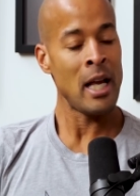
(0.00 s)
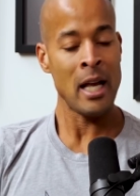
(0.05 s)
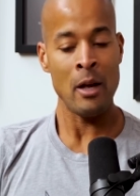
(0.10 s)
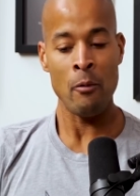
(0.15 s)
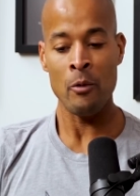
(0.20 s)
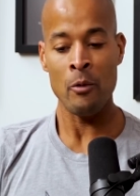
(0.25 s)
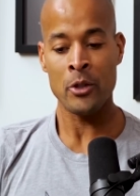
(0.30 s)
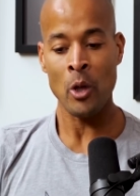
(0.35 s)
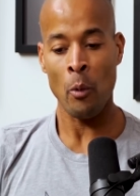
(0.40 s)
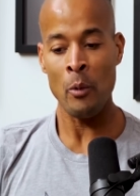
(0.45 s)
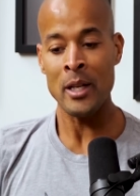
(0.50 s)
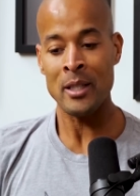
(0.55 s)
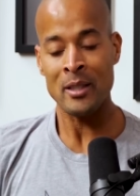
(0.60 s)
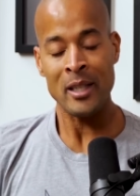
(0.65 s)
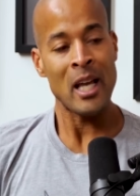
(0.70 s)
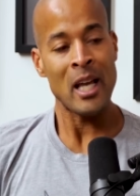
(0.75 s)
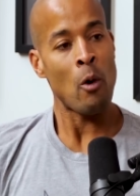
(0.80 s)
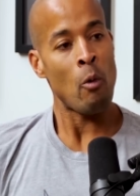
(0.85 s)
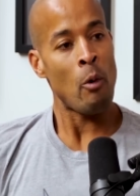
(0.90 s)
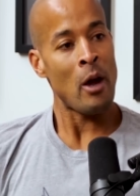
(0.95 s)
And so we
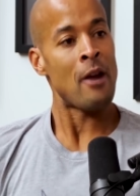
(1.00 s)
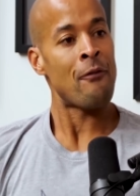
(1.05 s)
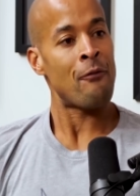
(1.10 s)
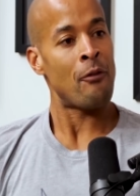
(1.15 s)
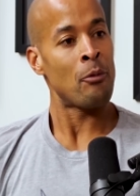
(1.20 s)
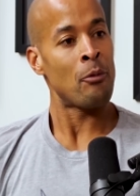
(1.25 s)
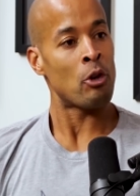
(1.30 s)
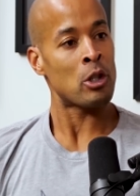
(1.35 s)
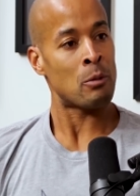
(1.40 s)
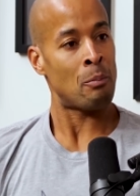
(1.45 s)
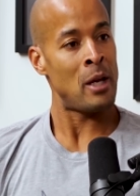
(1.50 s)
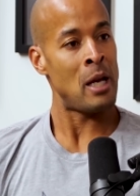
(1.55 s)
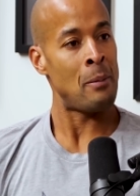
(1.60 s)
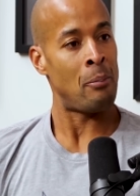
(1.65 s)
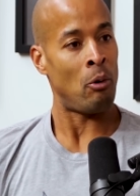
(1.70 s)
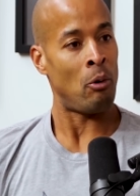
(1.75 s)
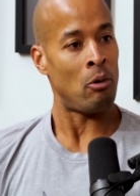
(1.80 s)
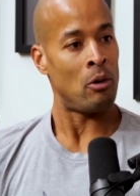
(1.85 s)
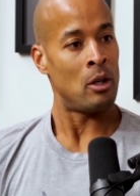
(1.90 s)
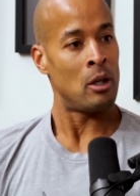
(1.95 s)
stay away from those
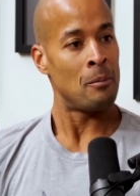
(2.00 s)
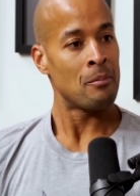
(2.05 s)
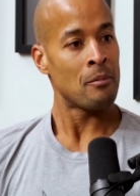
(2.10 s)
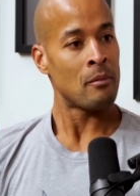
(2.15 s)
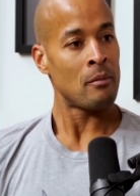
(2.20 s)
people.